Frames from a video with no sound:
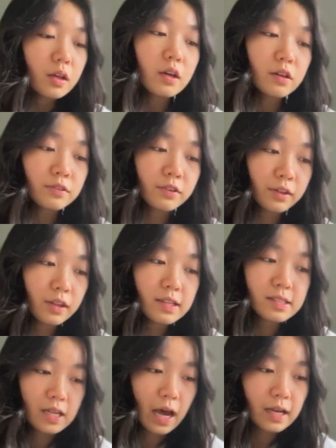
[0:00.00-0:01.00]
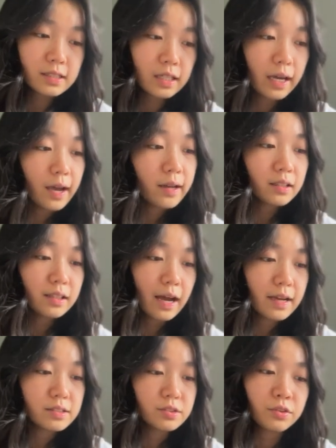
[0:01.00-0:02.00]
For this task, I
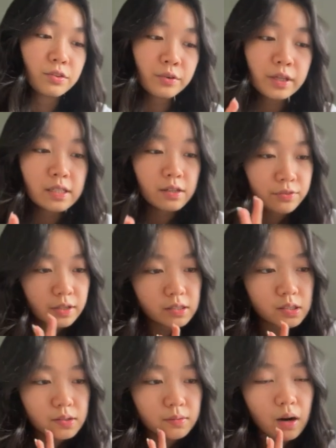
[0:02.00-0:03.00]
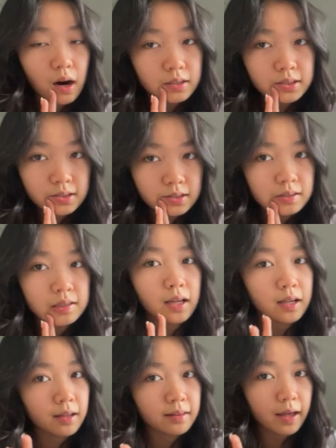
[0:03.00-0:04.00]
analyzed 3 different artists that
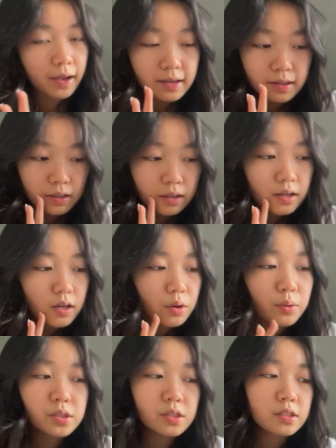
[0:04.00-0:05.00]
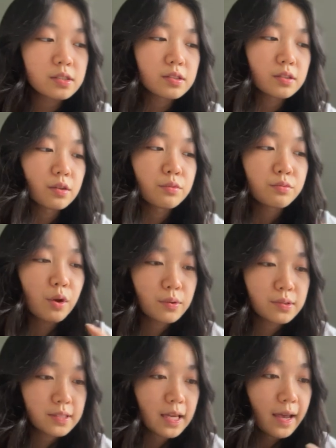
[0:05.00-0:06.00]
I like, which is
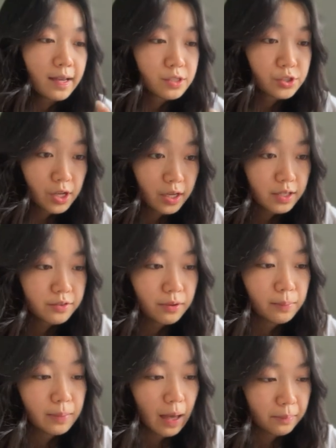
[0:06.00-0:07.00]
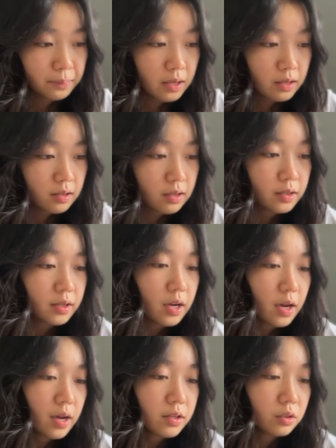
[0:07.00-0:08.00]
Rose and Jennie from Blackpink,
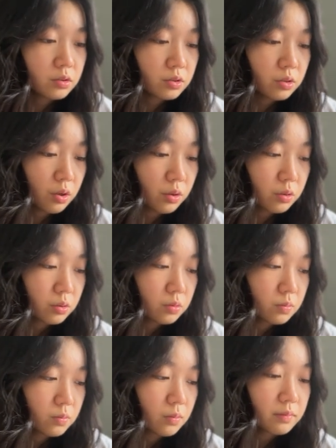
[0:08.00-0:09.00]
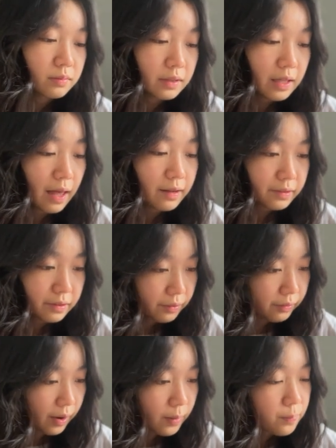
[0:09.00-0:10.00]
and also Lana Del
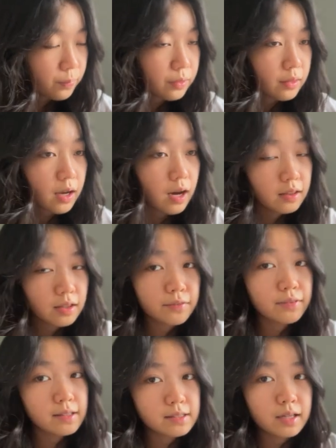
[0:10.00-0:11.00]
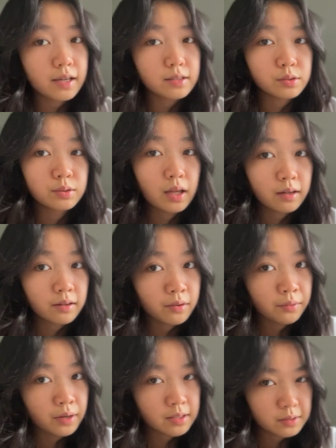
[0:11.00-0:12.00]
Rey. I love listening to Lana Del
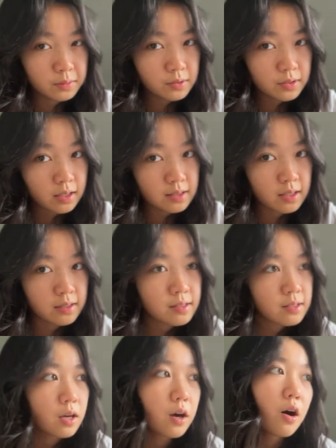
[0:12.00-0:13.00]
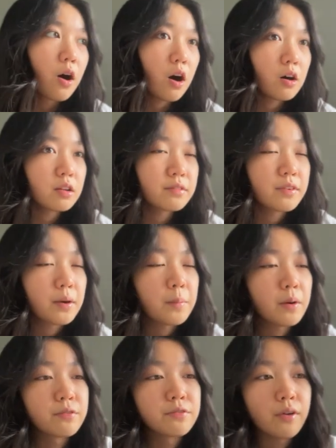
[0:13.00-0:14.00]
Rey's music, since all of them
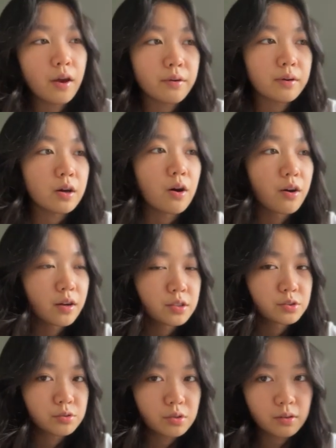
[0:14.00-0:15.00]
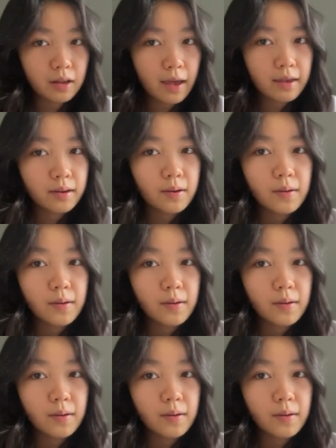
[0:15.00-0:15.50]
are very orchestral-like.